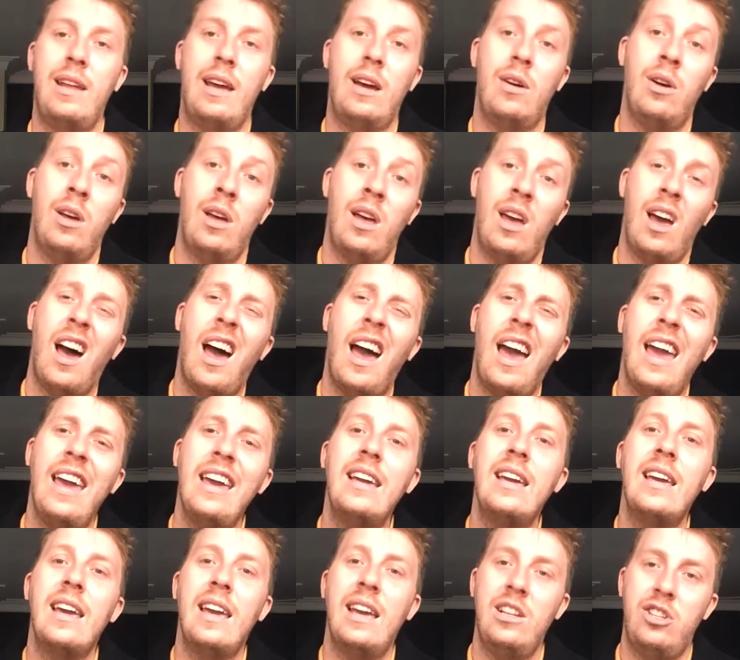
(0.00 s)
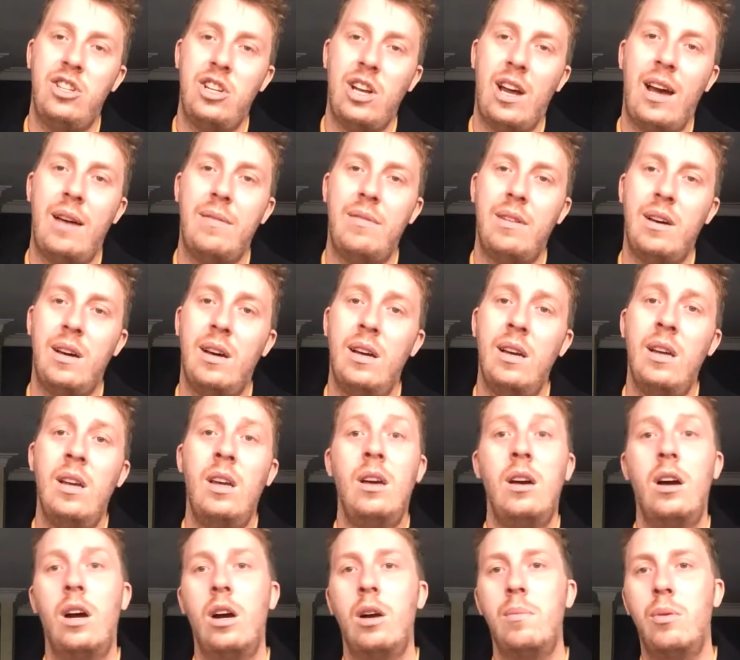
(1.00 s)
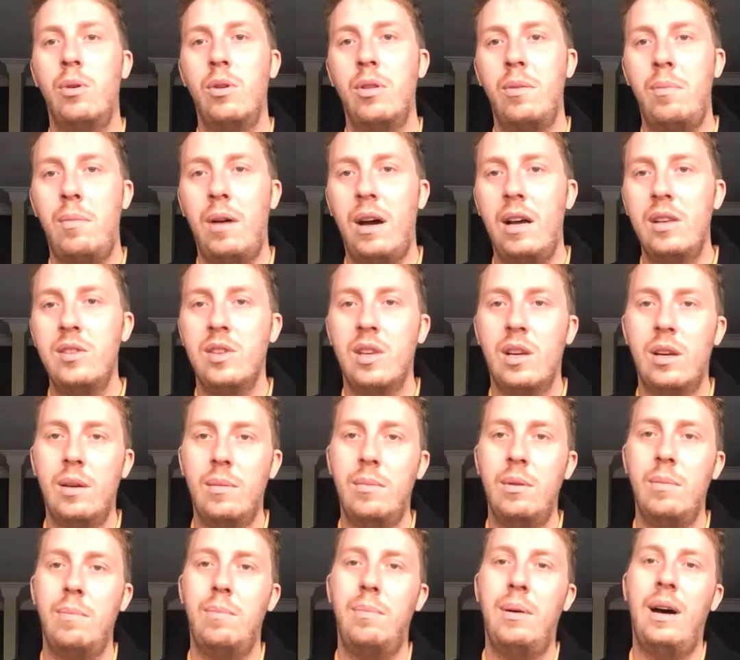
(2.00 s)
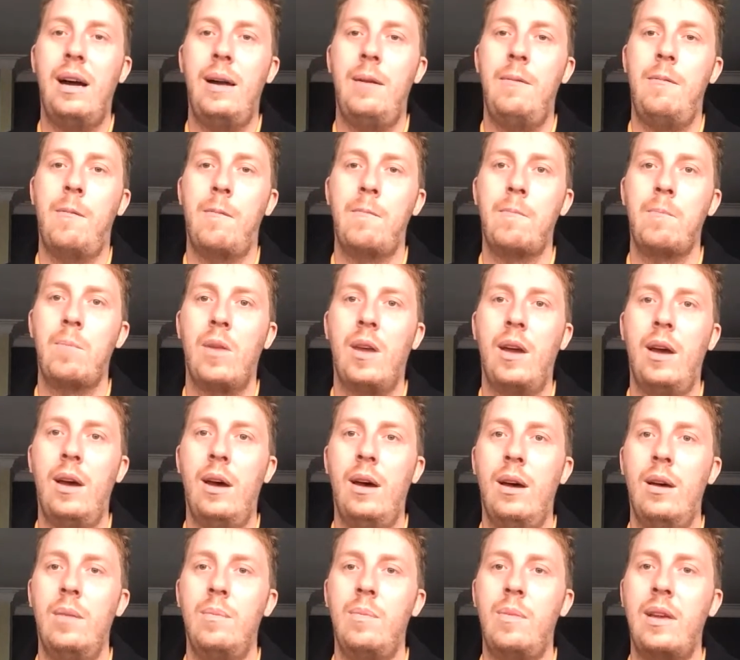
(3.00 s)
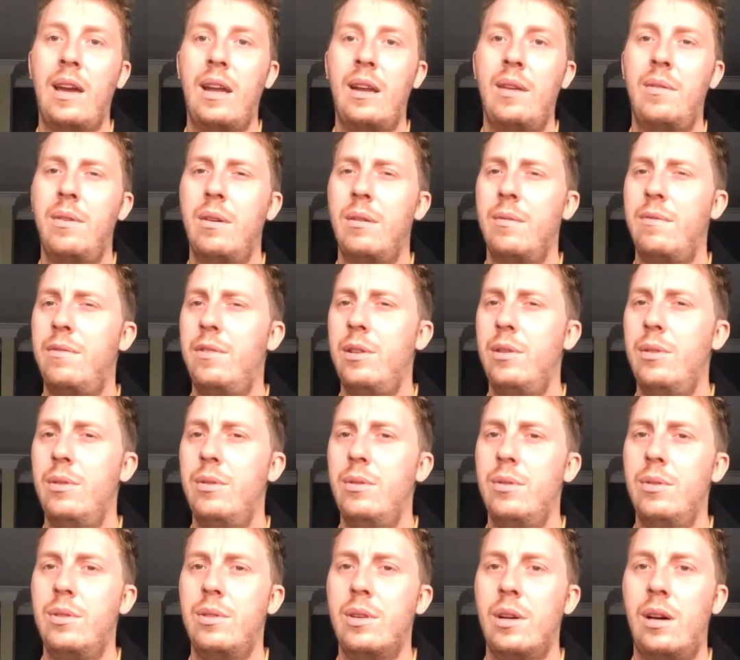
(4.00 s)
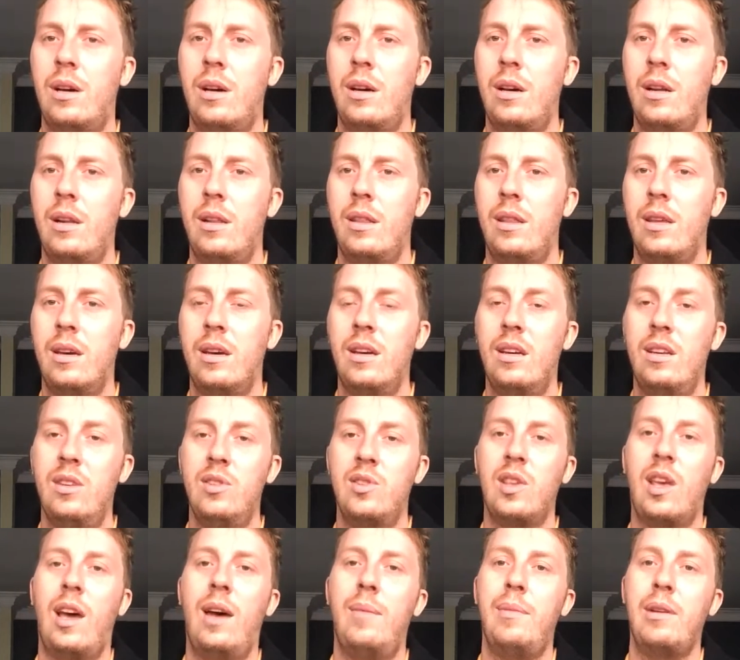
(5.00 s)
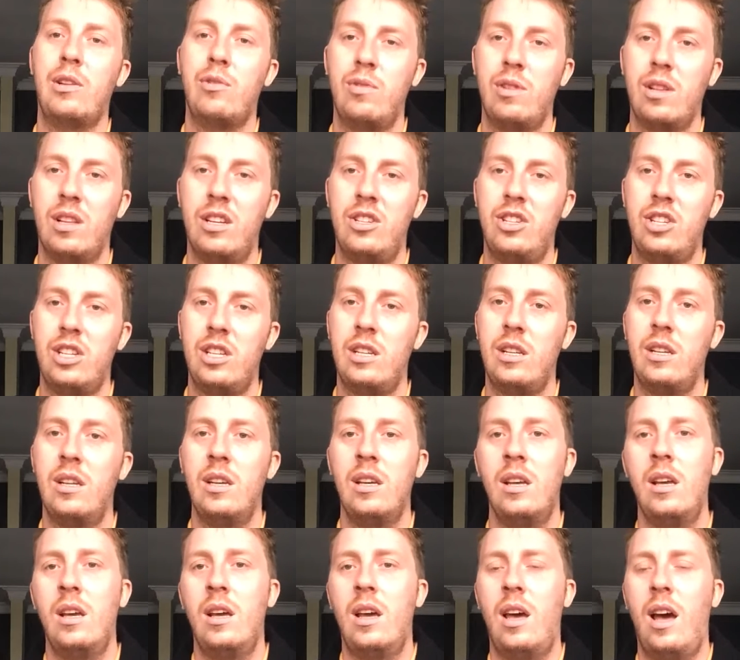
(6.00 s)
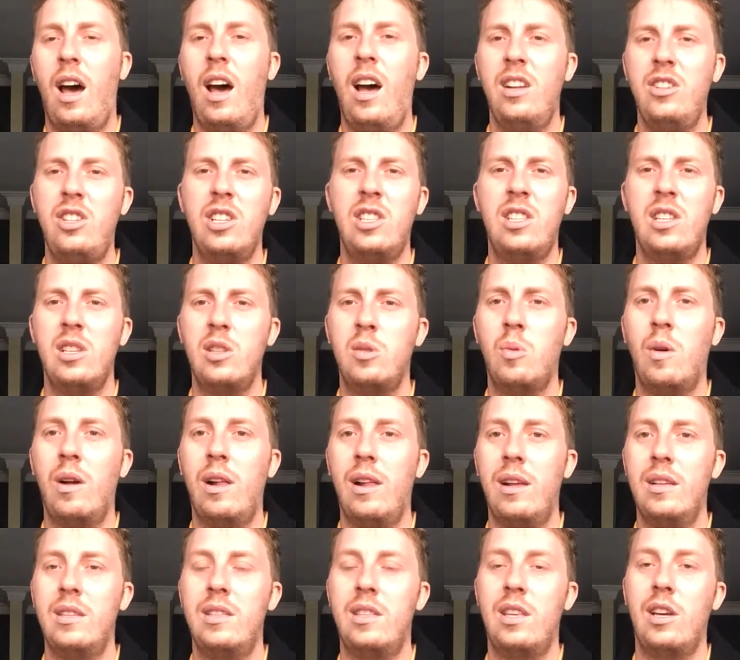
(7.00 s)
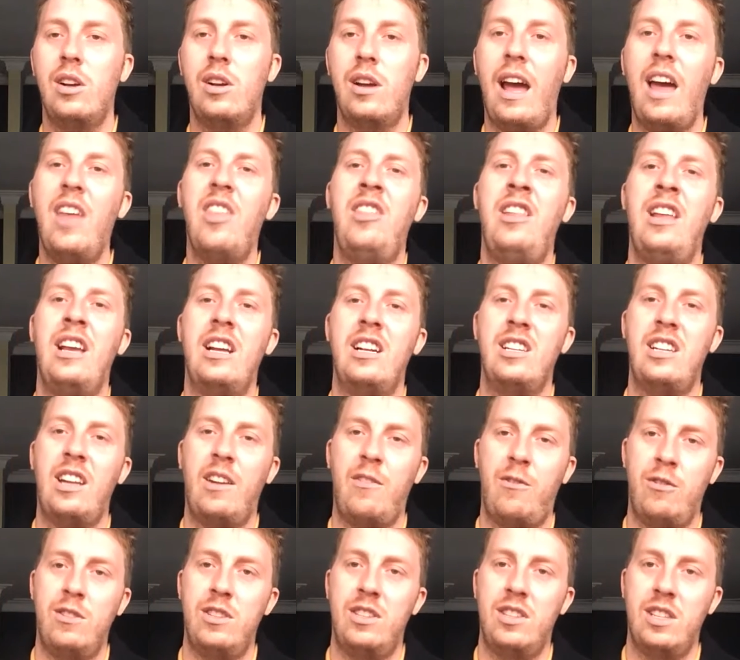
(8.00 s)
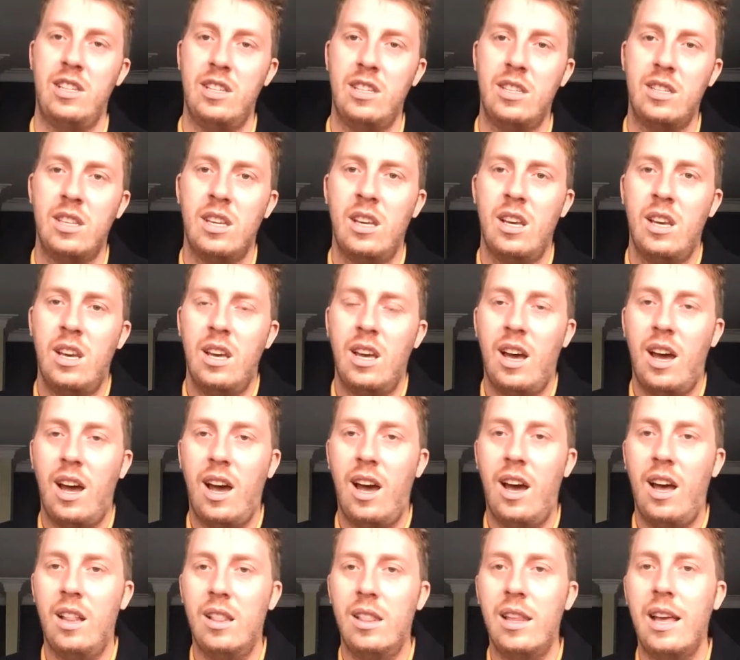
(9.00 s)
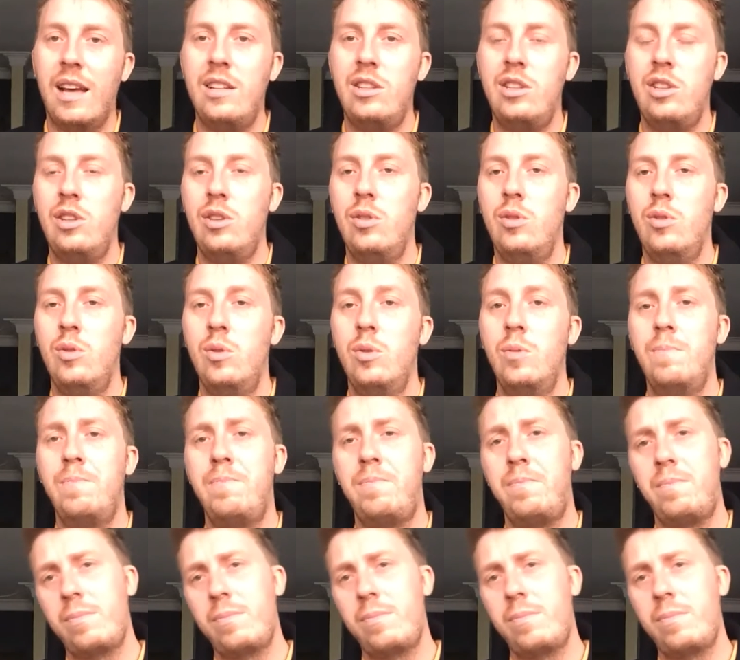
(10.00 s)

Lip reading: Now, Ike and Java are both Muslim, but kind of their views on the Islamic religion, just as well as their ethnic differences, led to